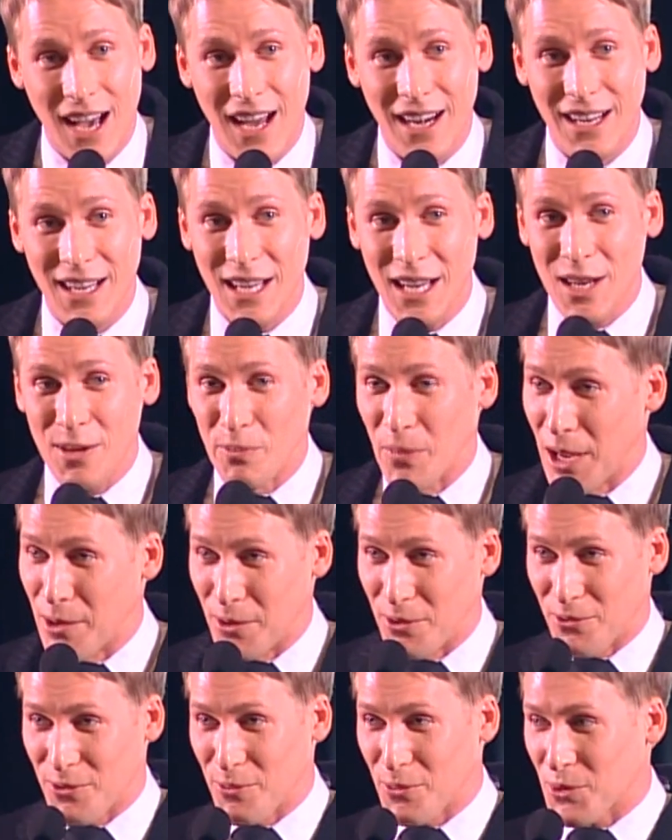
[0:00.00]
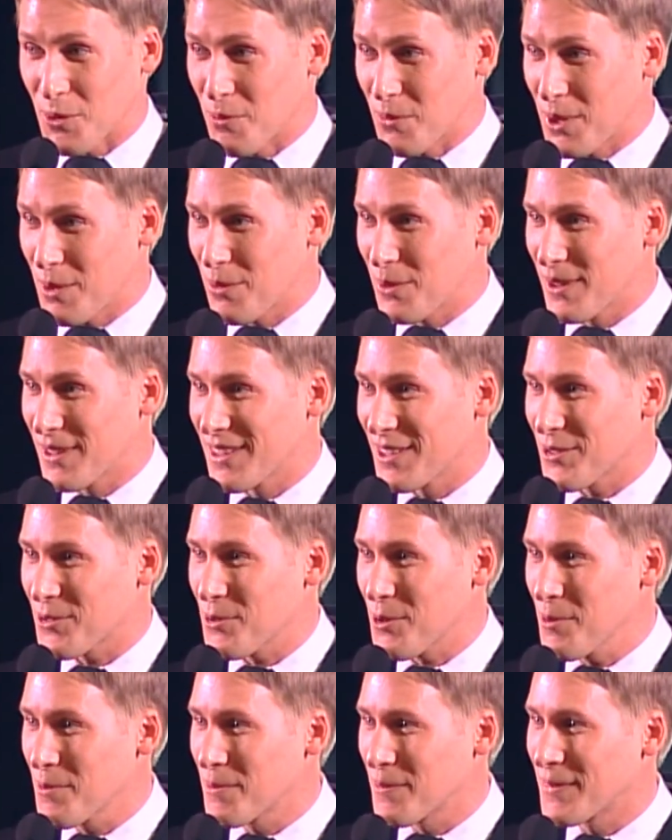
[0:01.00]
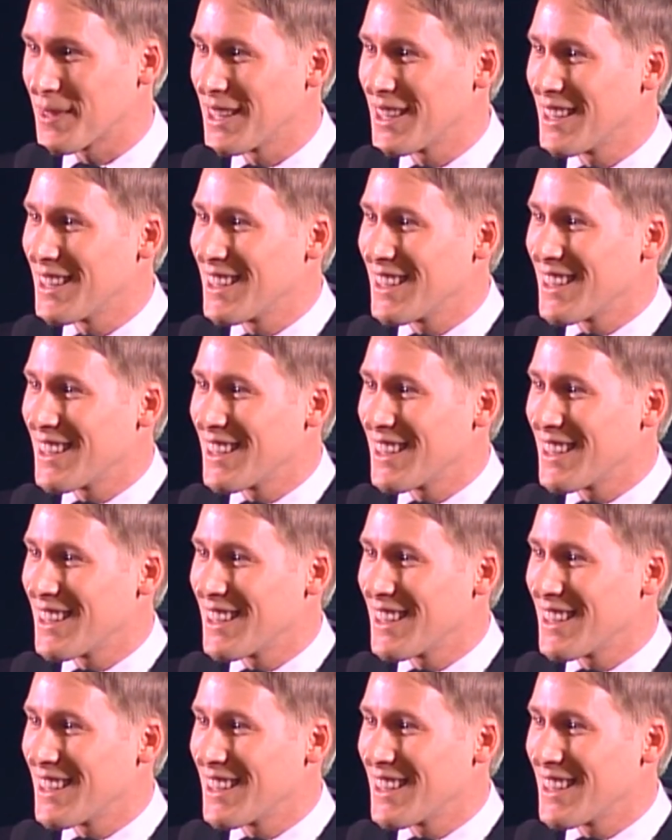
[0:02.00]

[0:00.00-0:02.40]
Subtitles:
a lot of heat, maybe from some people in this room.